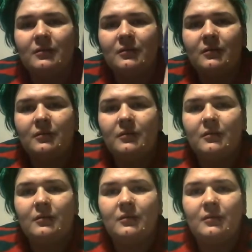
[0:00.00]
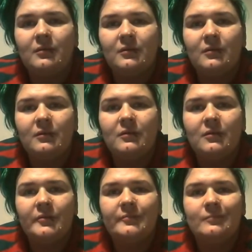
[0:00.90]

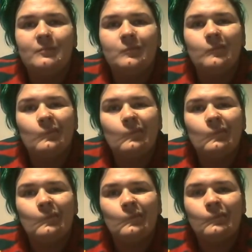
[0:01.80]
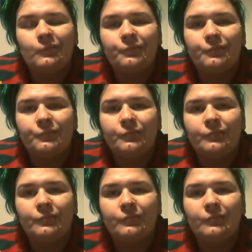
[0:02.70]
(no one is talking)